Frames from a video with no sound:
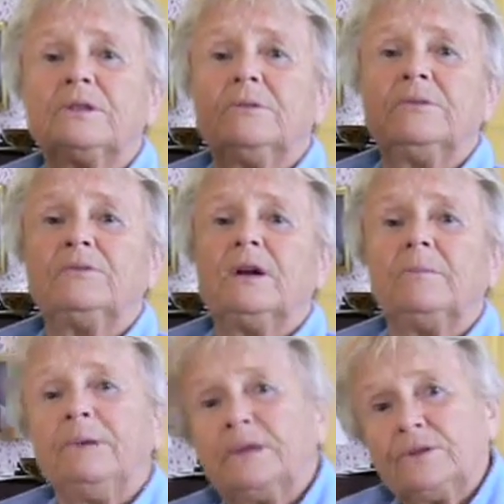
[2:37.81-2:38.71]
so we've
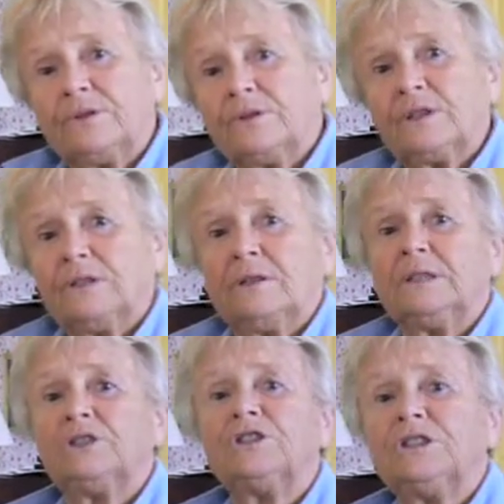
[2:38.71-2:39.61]
got better
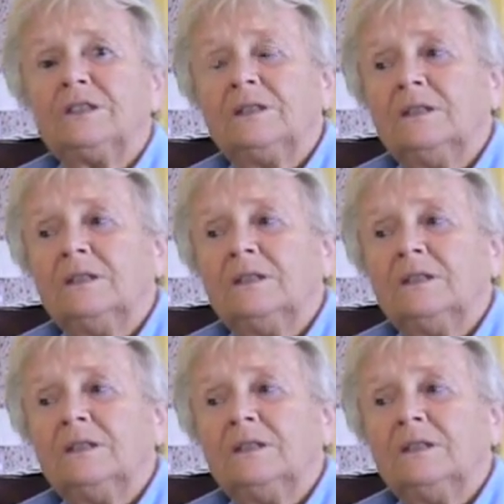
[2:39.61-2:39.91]
circulation.